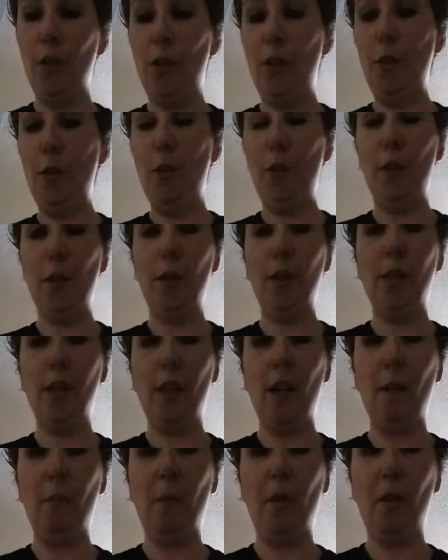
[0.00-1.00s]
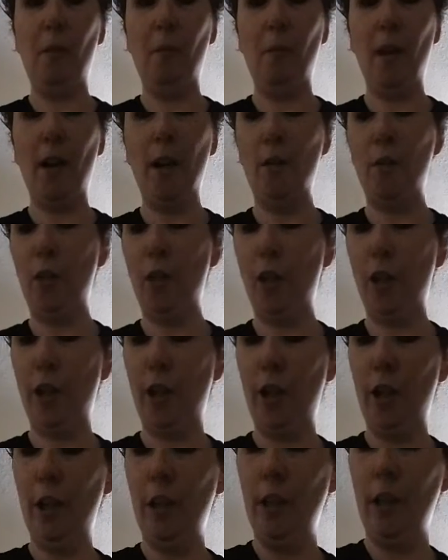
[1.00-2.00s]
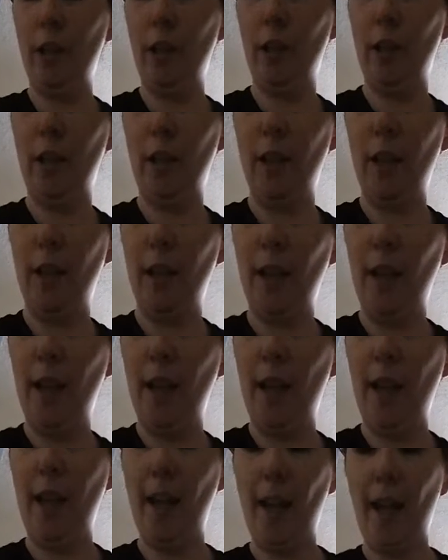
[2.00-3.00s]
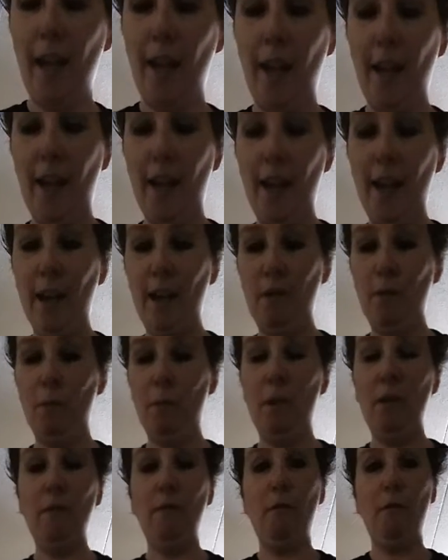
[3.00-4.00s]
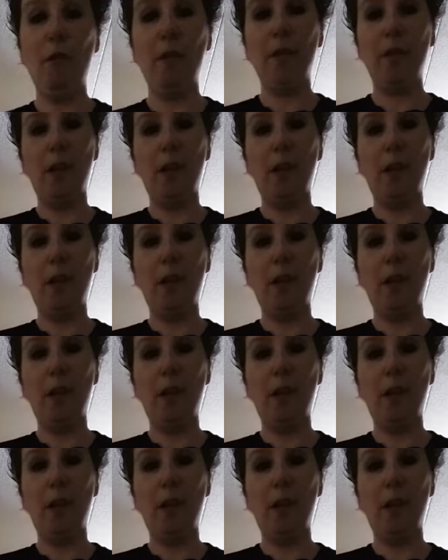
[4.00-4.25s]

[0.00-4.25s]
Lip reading: 2/3 cup of brown sugar, and 1/4